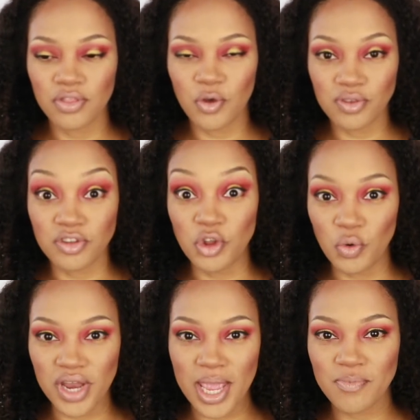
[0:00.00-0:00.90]
those
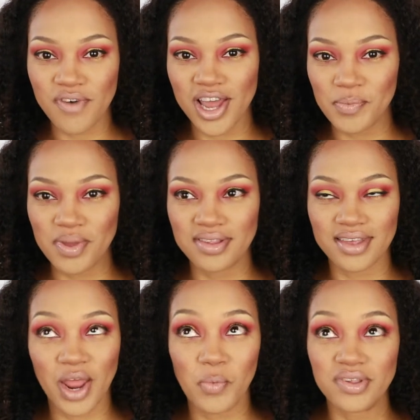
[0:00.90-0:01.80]
no-name vitamins
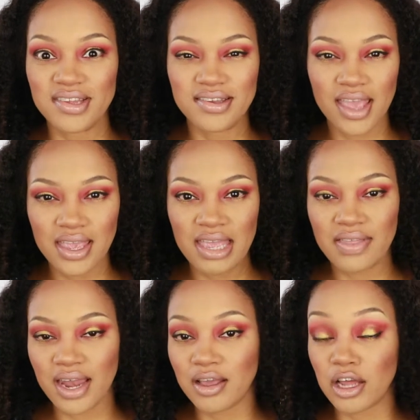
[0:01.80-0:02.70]
that I wasn't taking,
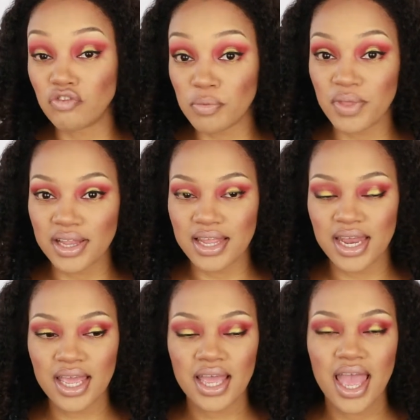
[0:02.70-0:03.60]
that I'd gotten from the
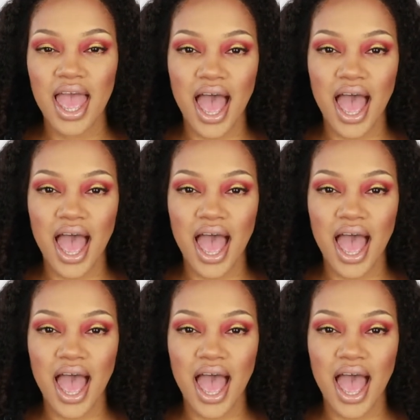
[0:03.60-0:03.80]
clinic.